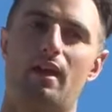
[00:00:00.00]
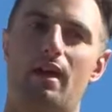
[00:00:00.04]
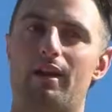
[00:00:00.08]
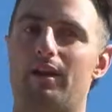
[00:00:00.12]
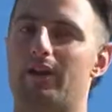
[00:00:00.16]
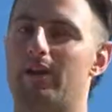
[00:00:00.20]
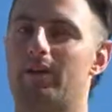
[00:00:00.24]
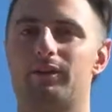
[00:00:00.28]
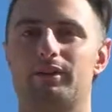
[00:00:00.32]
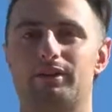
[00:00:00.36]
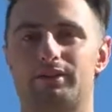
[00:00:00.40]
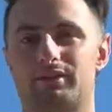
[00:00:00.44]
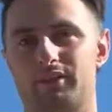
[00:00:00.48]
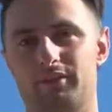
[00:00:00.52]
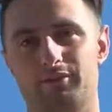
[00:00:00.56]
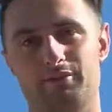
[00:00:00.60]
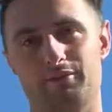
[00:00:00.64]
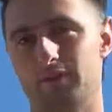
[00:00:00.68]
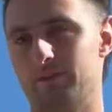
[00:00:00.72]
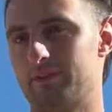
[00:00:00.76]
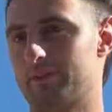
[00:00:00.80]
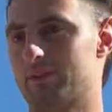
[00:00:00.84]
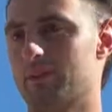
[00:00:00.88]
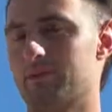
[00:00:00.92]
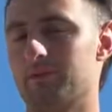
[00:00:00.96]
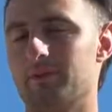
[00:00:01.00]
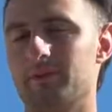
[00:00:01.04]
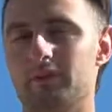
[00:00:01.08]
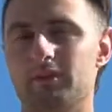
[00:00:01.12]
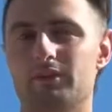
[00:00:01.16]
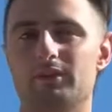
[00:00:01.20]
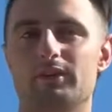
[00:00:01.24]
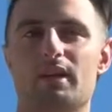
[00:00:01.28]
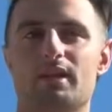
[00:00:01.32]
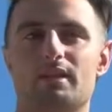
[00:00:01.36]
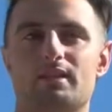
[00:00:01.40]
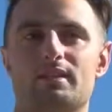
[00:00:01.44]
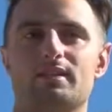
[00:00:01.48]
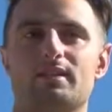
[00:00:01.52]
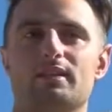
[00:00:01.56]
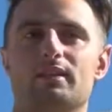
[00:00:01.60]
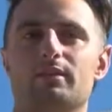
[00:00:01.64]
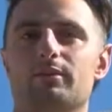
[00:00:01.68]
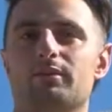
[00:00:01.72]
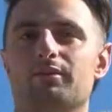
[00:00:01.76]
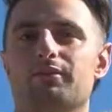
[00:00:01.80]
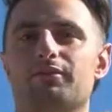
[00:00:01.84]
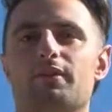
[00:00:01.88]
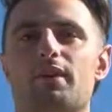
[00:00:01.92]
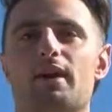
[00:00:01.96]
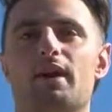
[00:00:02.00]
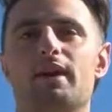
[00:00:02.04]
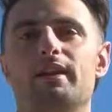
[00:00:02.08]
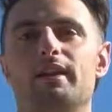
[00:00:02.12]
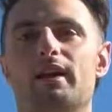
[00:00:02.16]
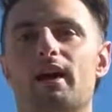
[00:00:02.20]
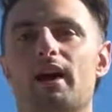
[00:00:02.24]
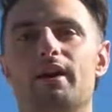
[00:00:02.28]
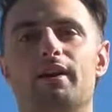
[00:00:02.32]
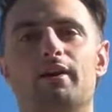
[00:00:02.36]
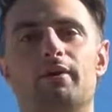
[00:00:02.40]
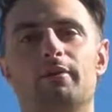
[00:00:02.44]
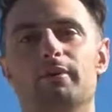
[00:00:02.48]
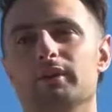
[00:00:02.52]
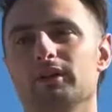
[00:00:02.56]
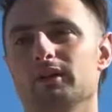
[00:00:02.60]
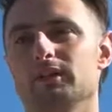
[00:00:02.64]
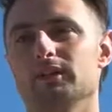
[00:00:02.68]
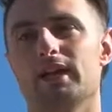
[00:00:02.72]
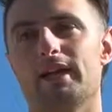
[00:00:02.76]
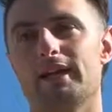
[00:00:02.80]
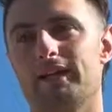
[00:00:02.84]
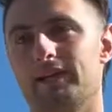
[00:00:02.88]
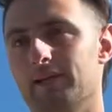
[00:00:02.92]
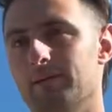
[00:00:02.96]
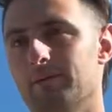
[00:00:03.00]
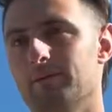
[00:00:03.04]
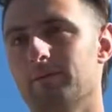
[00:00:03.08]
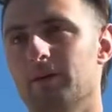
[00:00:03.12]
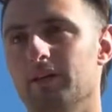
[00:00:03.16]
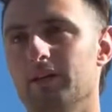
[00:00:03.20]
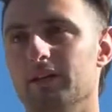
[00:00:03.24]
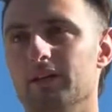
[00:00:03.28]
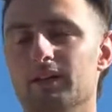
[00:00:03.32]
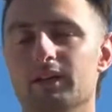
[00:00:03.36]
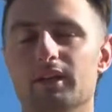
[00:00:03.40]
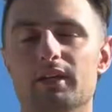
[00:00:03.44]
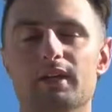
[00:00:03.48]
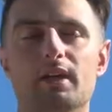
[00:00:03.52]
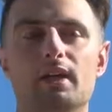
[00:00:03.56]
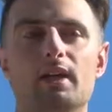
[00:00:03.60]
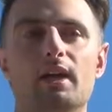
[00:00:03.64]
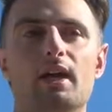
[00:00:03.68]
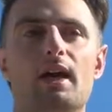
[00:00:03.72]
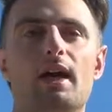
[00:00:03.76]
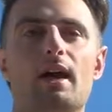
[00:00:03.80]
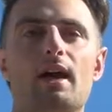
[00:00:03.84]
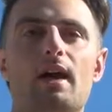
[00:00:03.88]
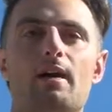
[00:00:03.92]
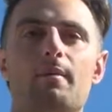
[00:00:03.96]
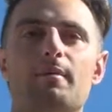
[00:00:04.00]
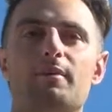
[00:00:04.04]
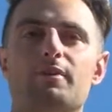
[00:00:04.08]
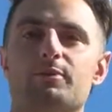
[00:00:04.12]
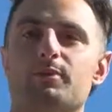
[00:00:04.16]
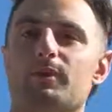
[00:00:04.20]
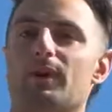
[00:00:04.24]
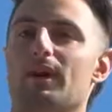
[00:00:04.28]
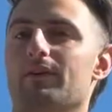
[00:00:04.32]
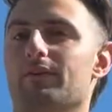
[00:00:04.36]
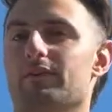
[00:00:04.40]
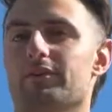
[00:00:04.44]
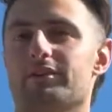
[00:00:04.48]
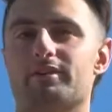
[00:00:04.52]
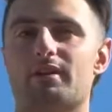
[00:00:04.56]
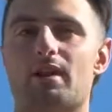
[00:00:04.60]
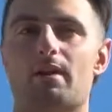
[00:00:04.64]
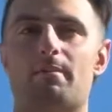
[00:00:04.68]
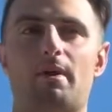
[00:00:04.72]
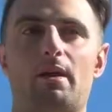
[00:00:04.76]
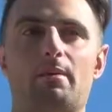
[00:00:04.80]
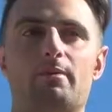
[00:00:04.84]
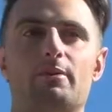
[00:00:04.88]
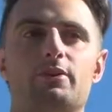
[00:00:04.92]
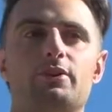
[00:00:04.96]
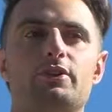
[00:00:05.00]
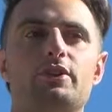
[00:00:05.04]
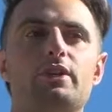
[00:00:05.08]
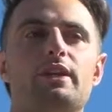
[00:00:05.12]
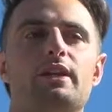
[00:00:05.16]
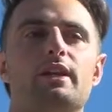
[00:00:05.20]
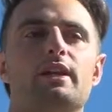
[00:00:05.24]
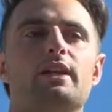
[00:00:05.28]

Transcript: don't know, if it's something that you guys can deal with, fine. I don't really like it, but it's whatever, it's not my machine.